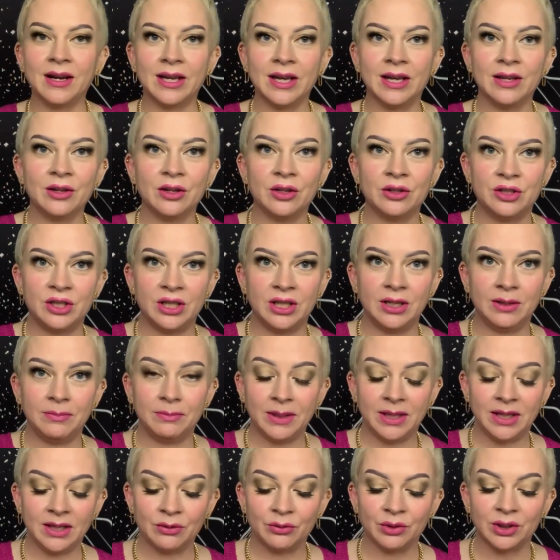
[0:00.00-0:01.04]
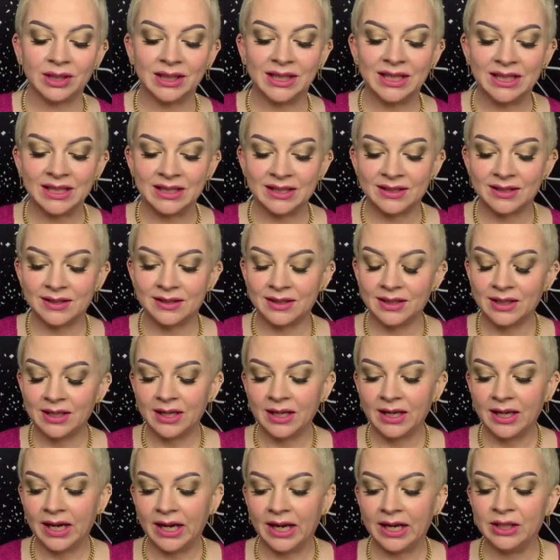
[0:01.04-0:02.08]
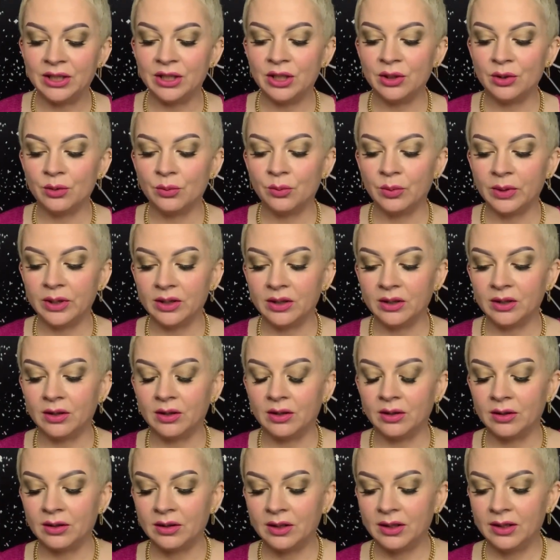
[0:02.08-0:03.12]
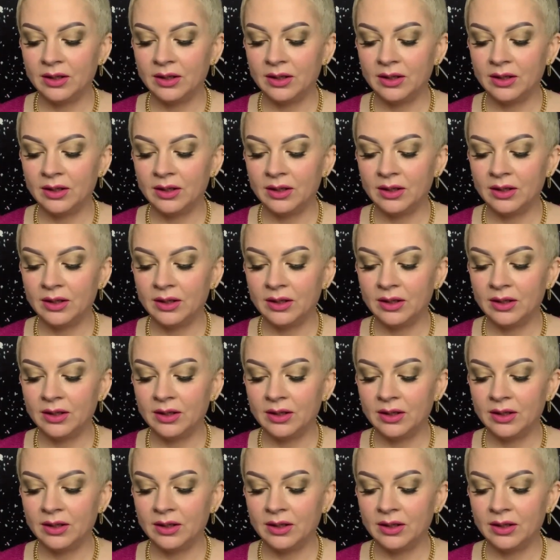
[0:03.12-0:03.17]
energy being released, and you will